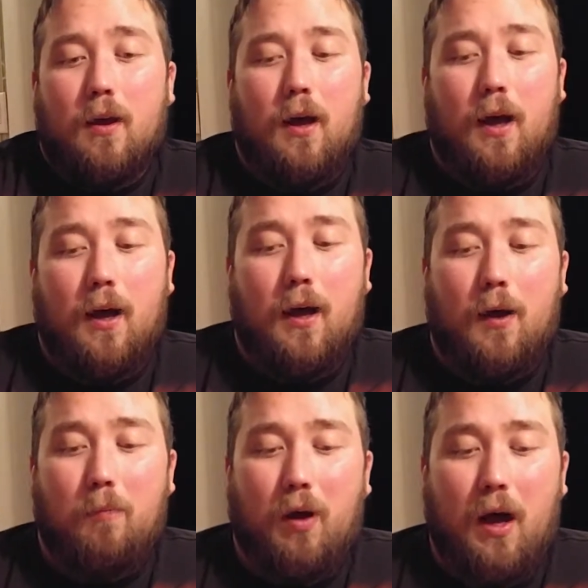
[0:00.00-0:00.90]

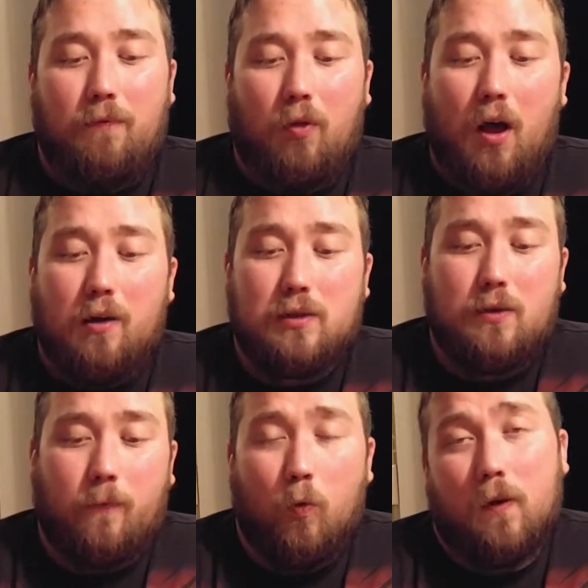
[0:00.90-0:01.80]
I've
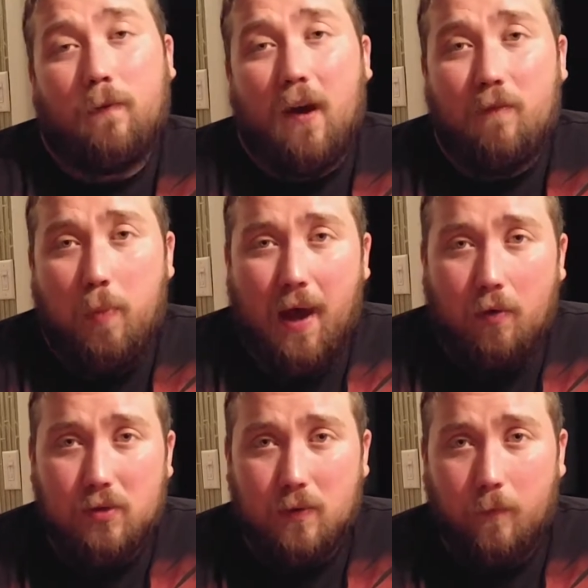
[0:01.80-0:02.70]
lost 45
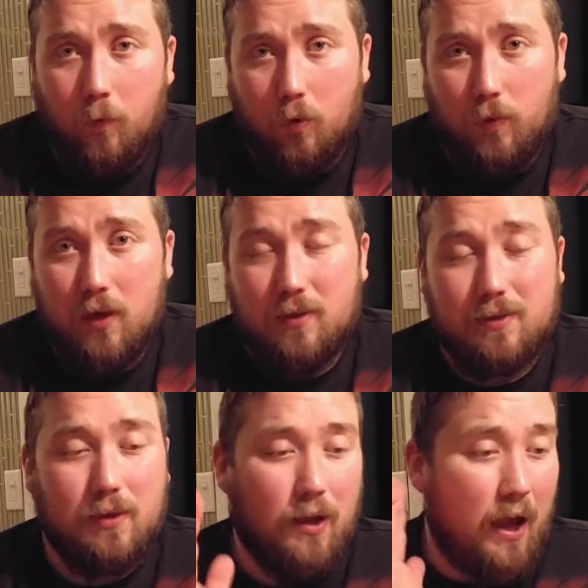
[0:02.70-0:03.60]
pounds in 4
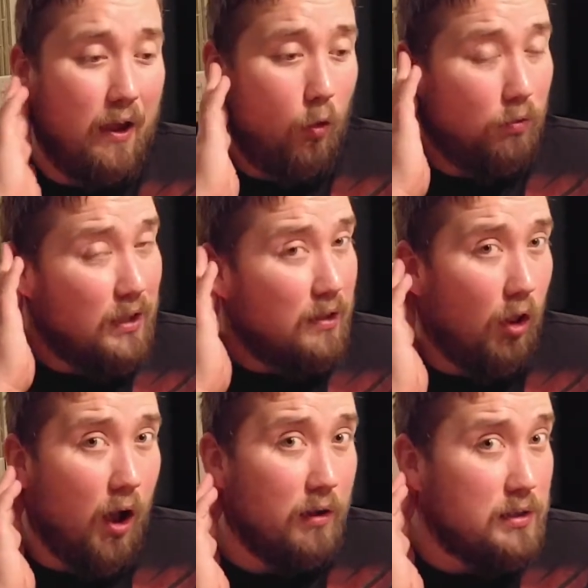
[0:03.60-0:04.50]
weeks. I only
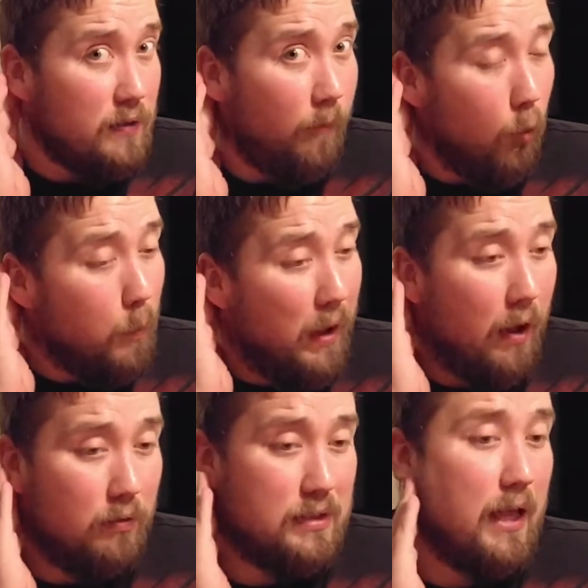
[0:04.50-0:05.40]
lost 4
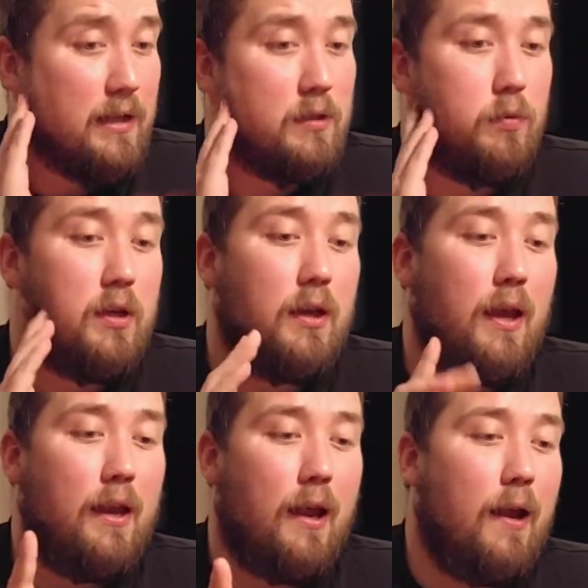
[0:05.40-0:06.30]
pounds last week,
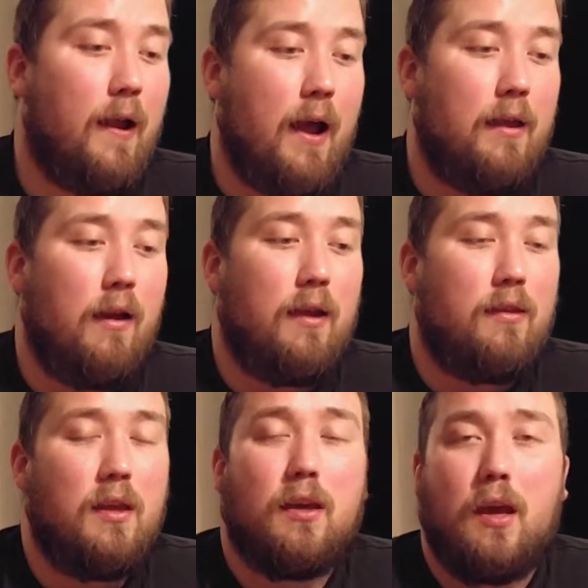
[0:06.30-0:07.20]
and I
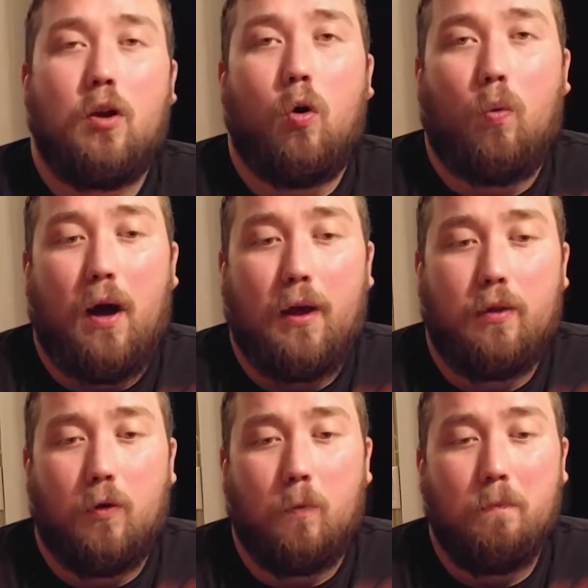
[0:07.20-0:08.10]
think I know why,
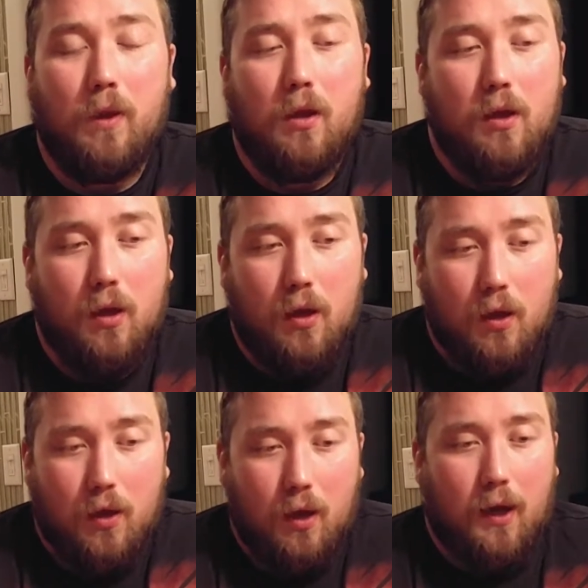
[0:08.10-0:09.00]
though.
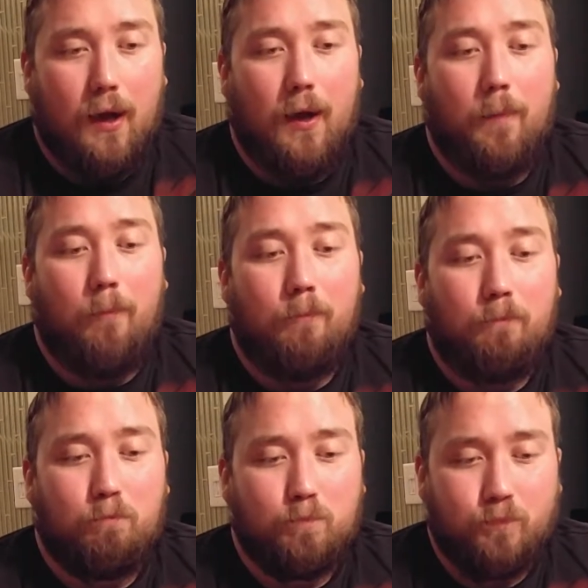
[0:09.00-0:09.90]
And
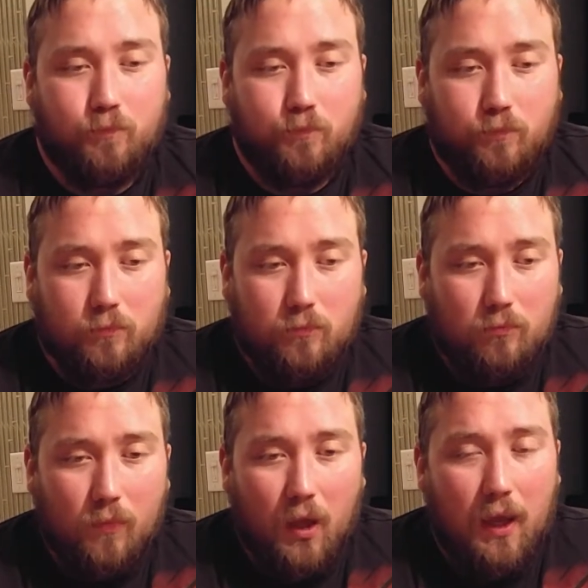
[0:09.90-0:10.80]

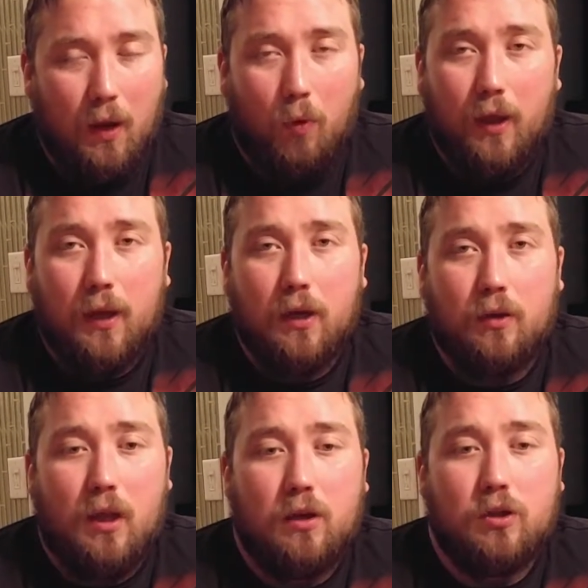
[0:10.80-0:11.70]
I want to get
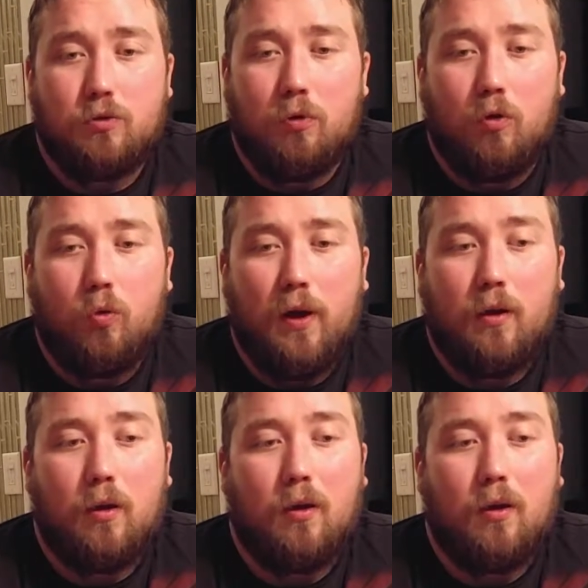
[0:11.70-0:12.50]
into that just real quick.